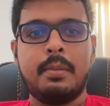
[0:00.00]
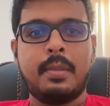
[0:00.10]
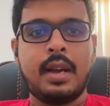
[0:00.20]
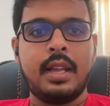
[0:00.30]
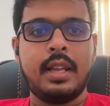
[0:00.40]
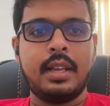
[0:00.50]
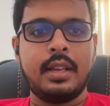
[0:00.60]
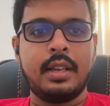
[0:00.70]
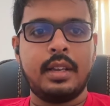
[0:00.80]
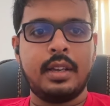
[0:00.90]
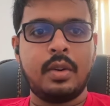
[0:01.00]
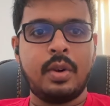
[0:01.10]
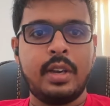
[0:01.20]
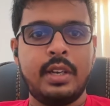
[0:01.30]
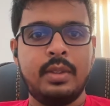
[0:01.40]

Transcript: By going to